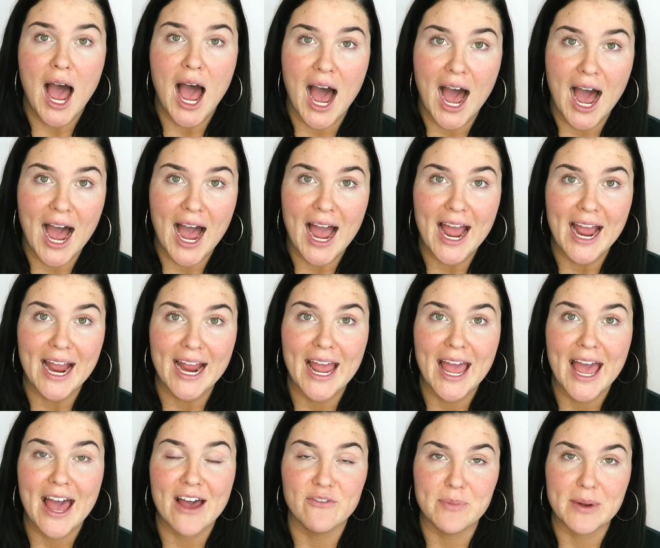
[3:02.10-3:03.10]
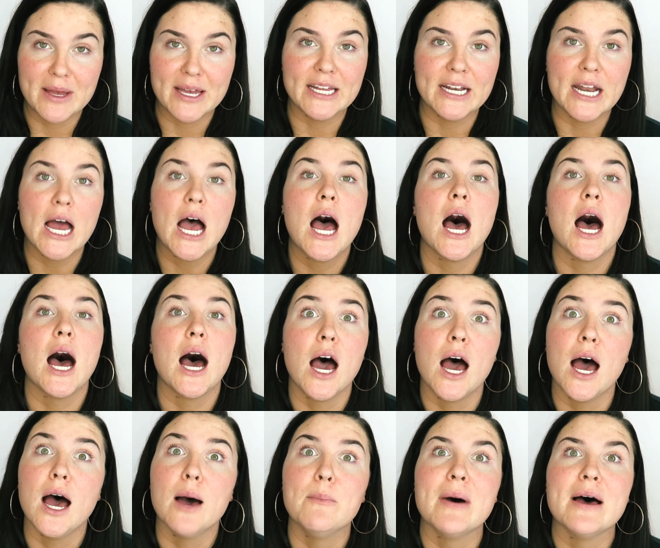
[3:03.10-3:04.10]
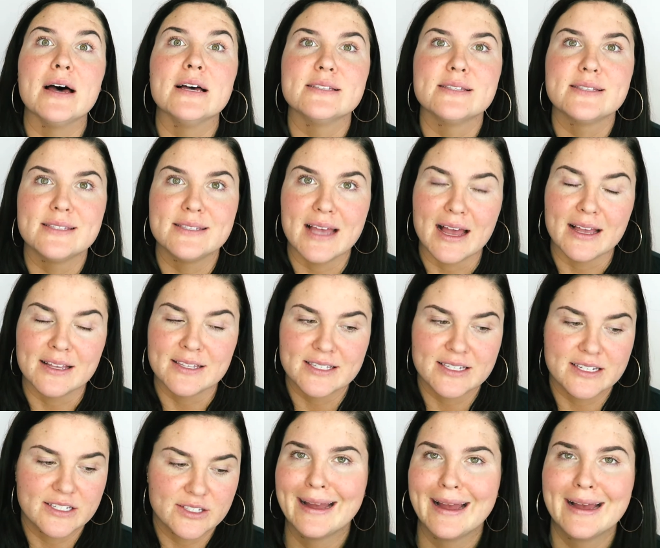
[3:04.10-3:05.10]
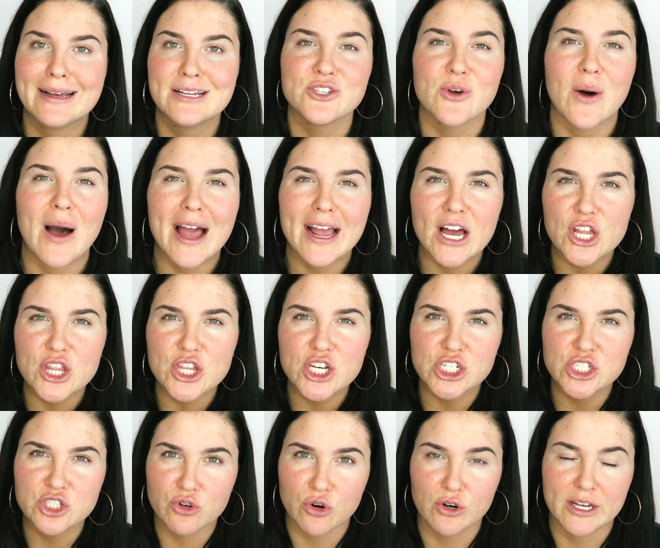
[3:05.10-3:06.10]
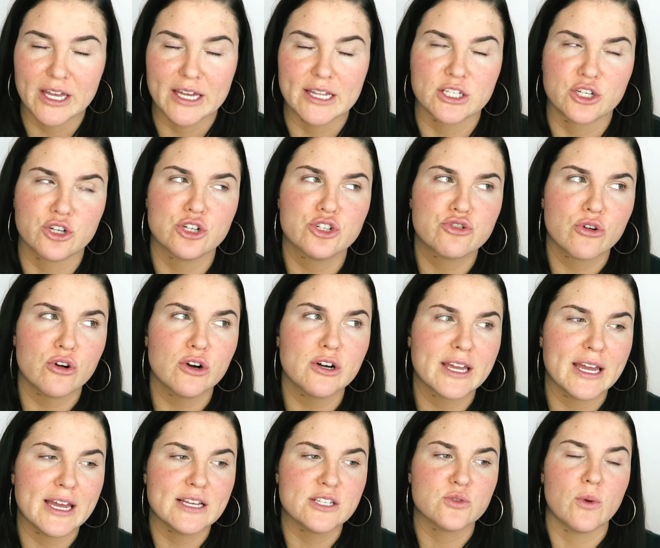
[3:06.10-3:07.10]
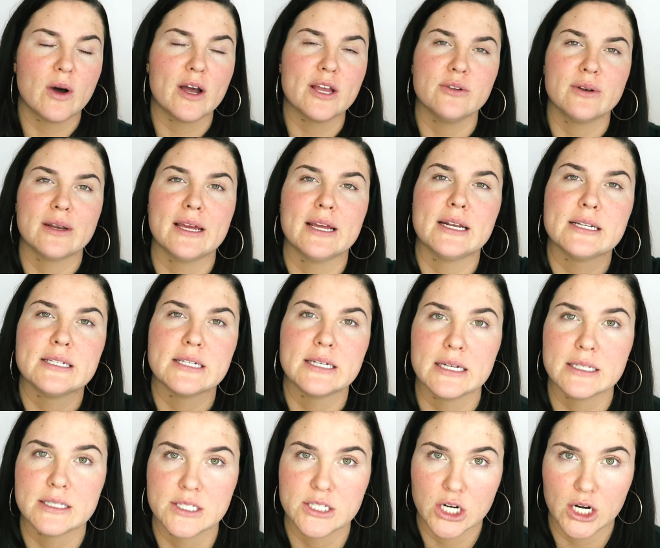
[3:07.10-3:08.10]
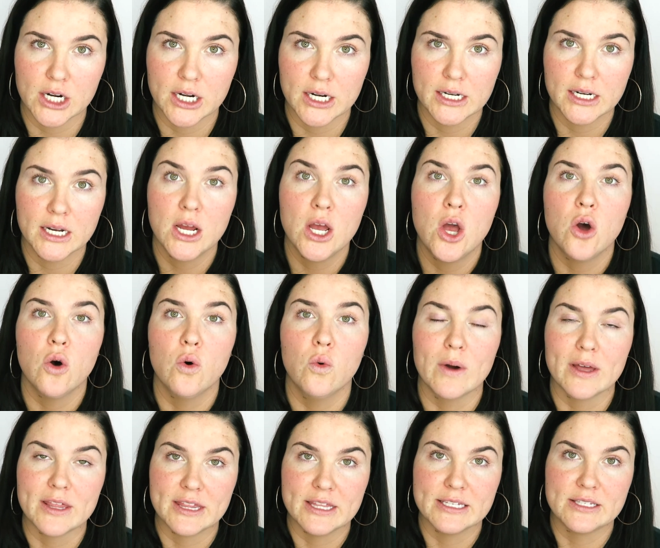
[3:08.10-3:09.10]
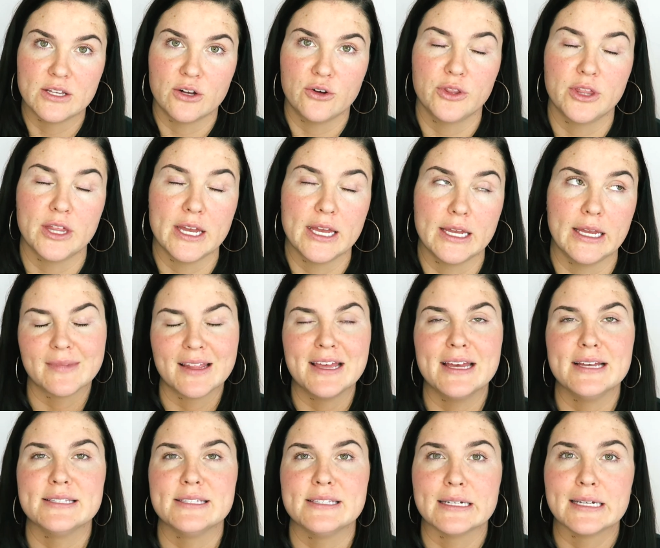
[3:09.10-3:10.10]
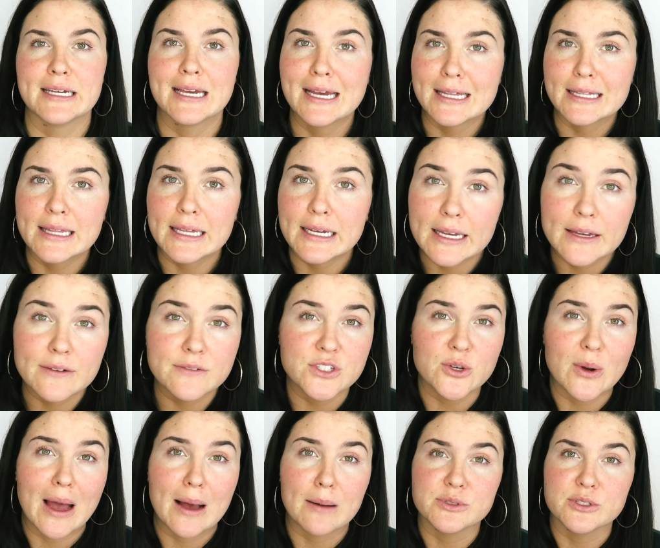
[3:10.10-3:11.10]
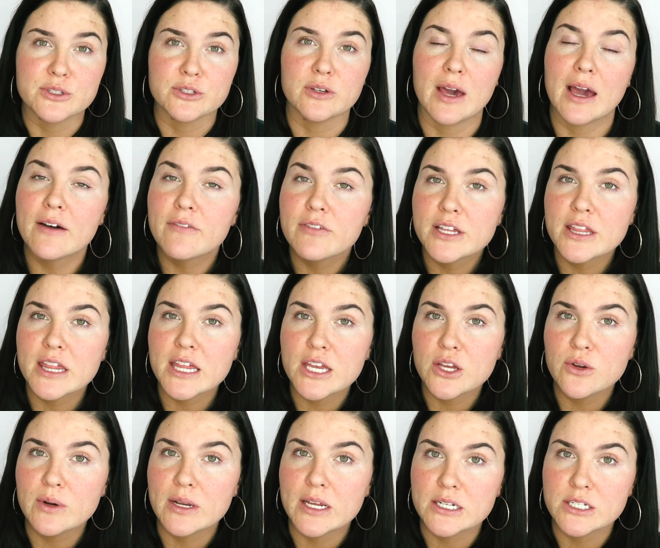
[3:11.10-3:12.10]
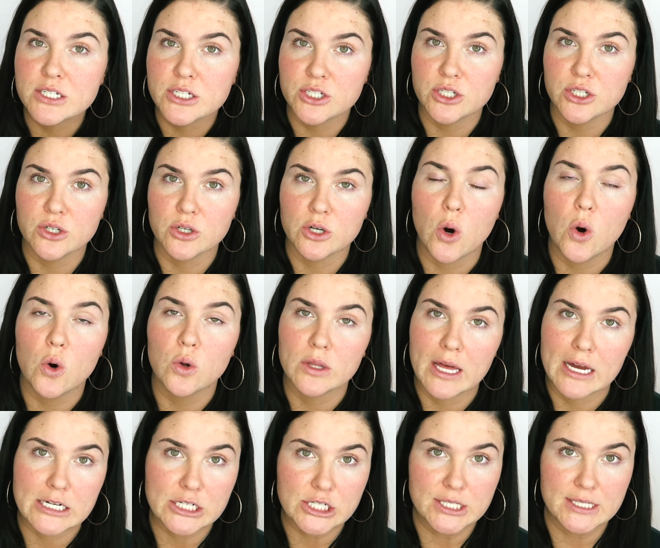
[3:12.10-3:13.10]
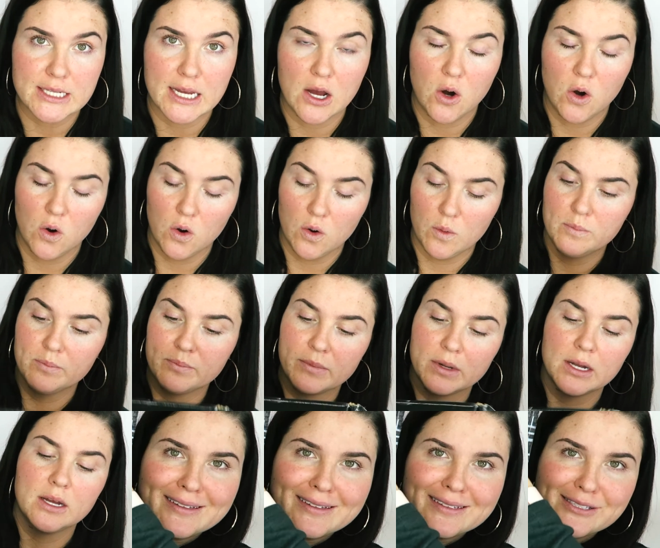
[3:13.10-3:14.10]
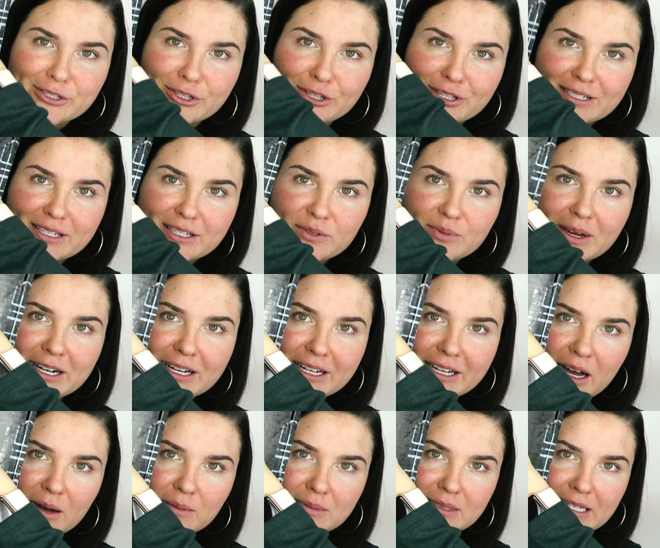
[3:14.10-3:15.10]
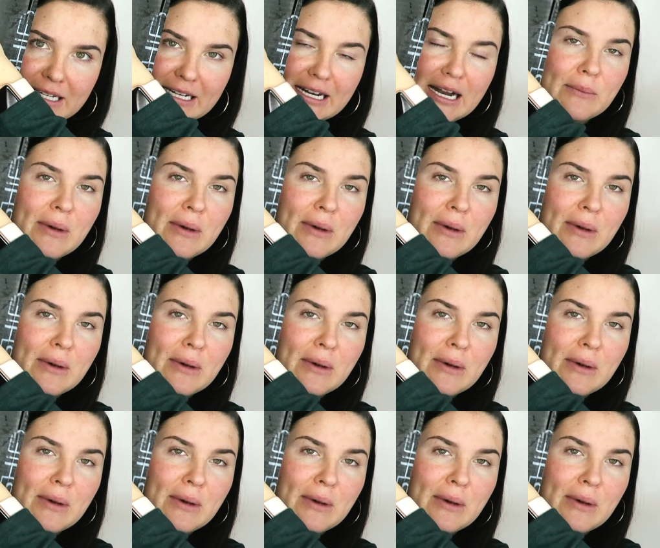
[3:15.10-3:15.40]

I have been obsessed. So I got the control kit. The control kit is what you need to get started with this whole thing. It is the kit that gives you absolutely everything you need to do your own lashes at home. So this is what it comes in.